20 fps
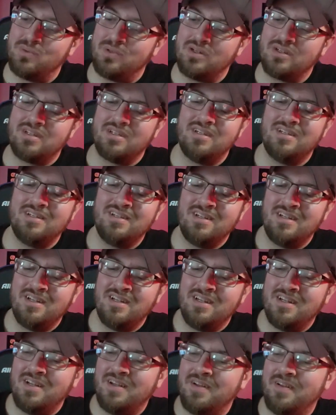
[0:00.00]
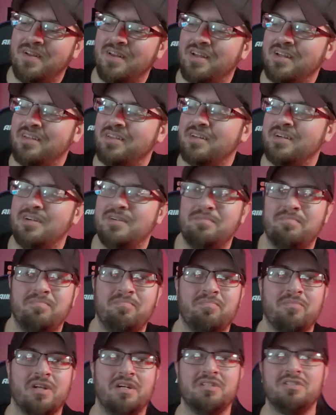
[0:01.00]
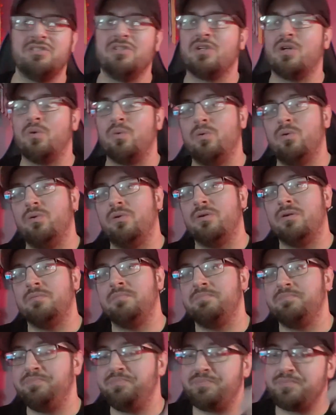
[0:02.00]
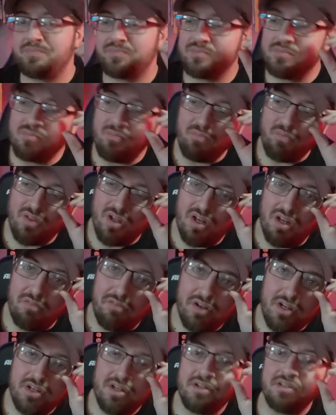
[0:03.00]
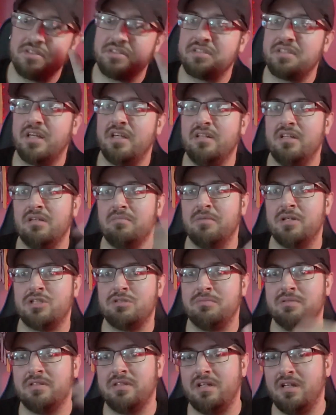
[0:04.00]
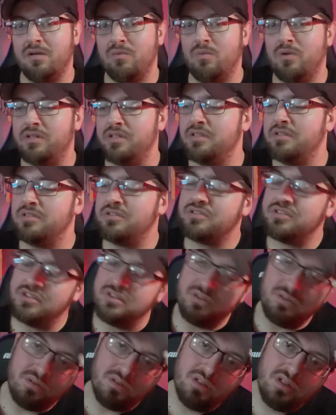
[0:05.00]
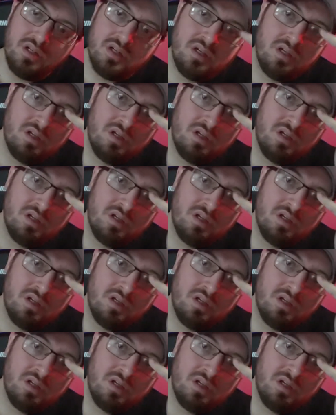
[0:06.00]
to work, and I just took a ruler and I figured out a scaling measurement that I wanted. So